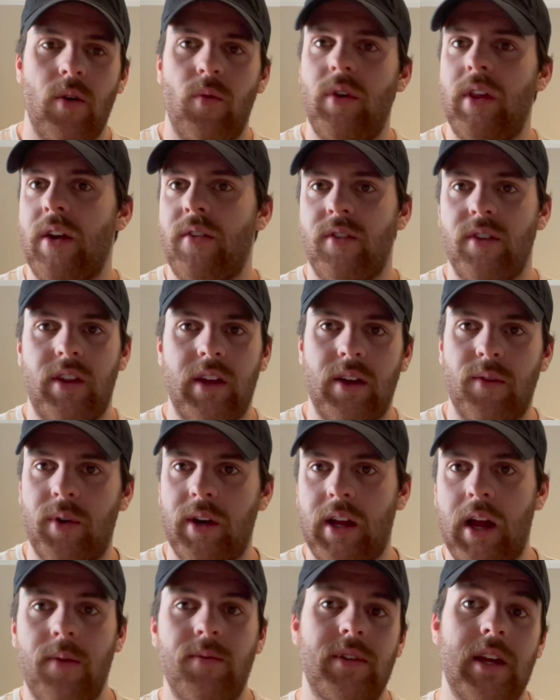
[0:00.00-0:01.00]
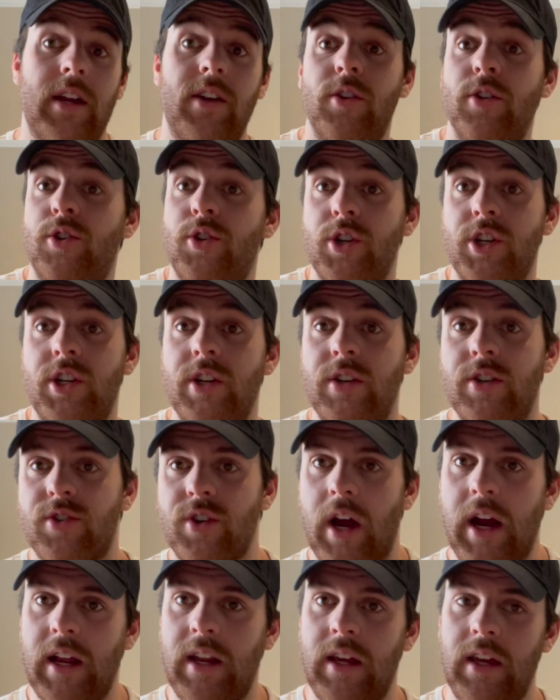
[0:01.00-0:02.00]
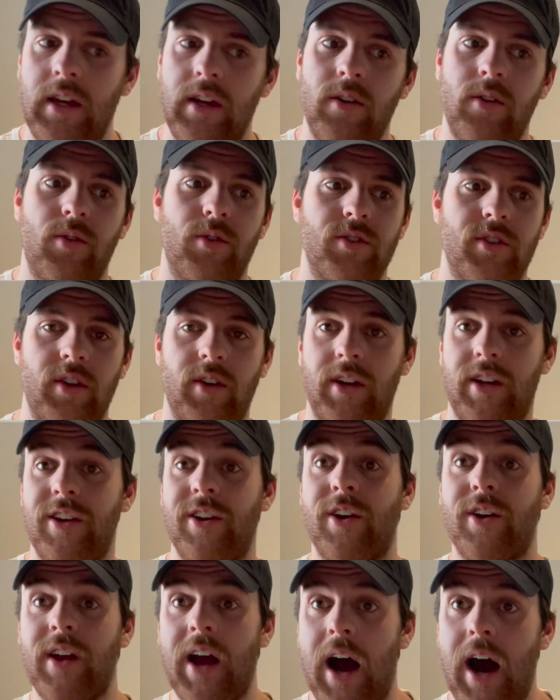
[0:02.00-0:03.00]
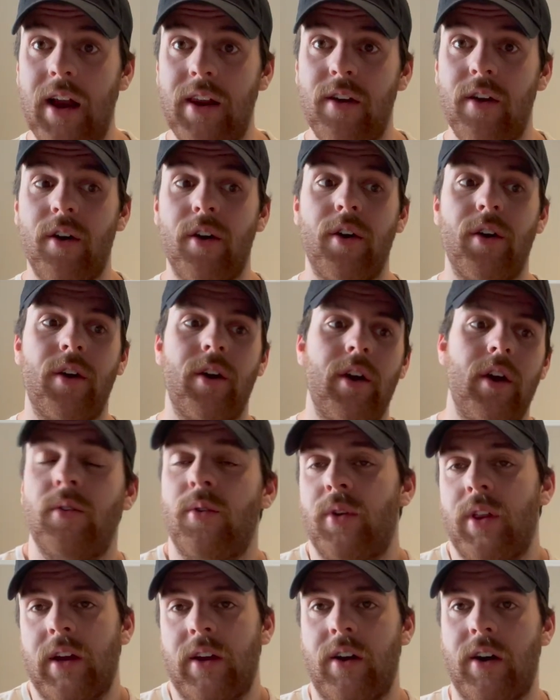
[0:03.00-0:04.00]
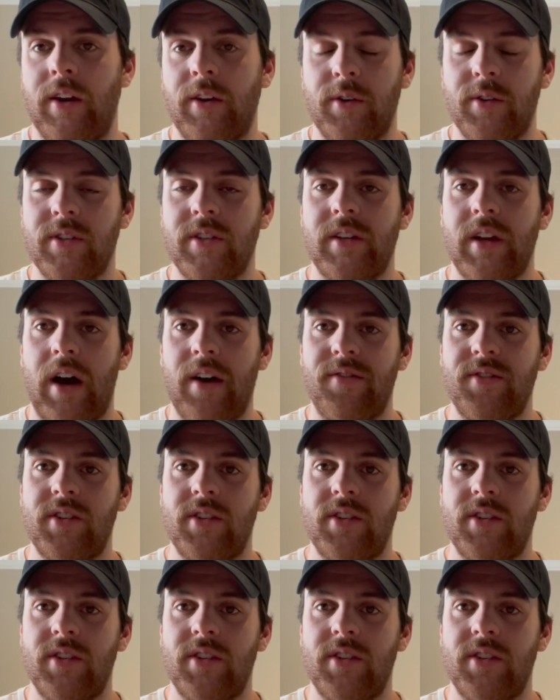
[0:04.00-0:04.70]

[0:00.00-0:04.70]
with everything when it comes down to nutrition, training, also cardio and all that kind of good stuff.